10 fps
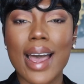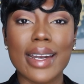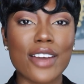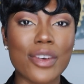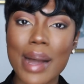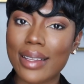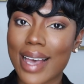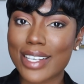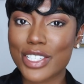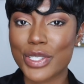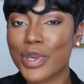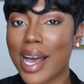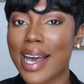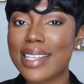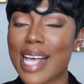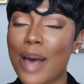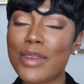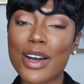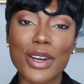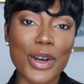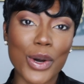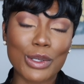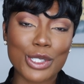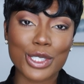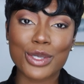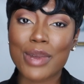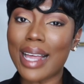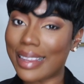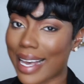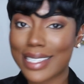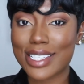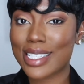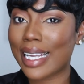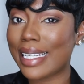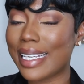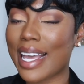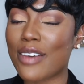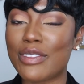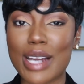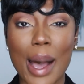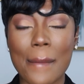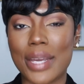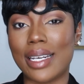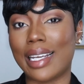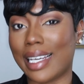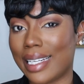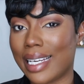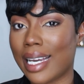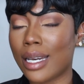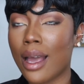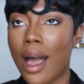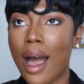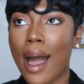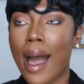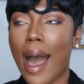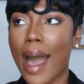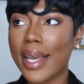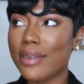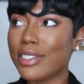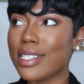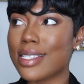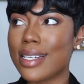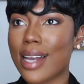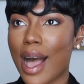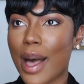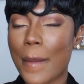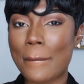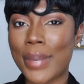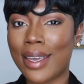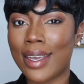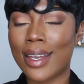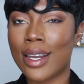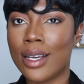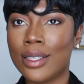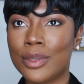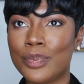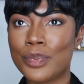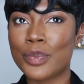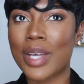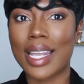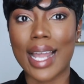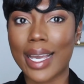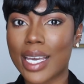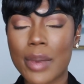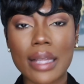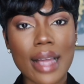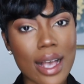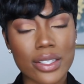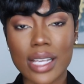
Now for my lashes, you guys, I'm not gonna hold you. My lashes lately have not been eating. I have just not been liking my lashes.